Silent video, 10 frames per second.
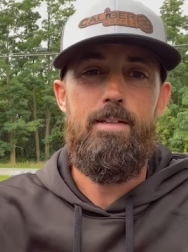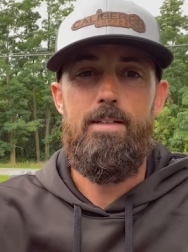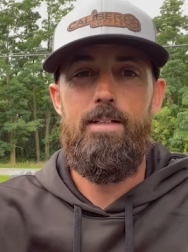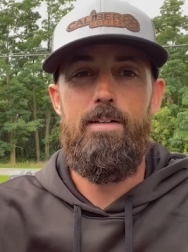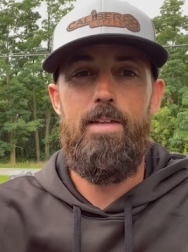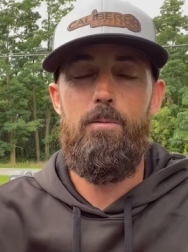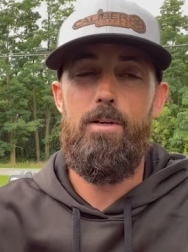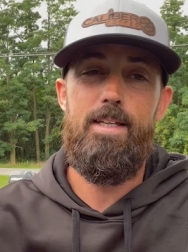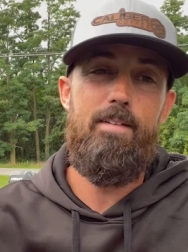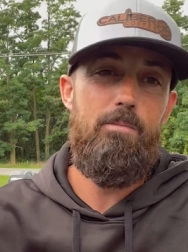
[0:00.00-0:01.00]
Uh, they want
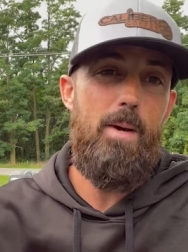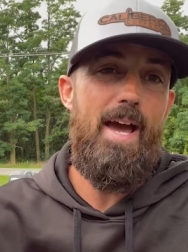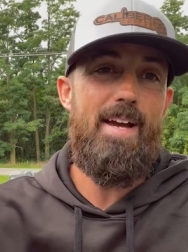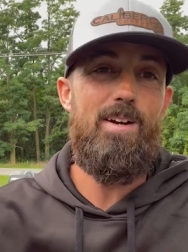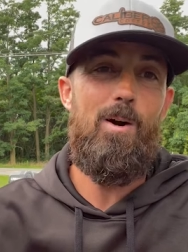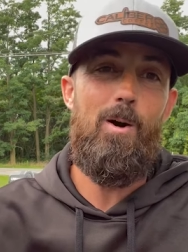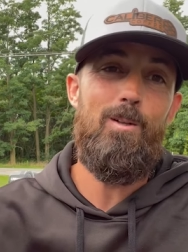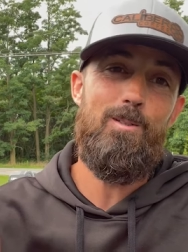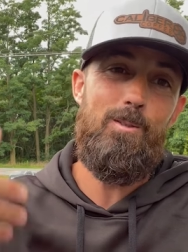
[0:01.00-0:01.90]
to give back. Also,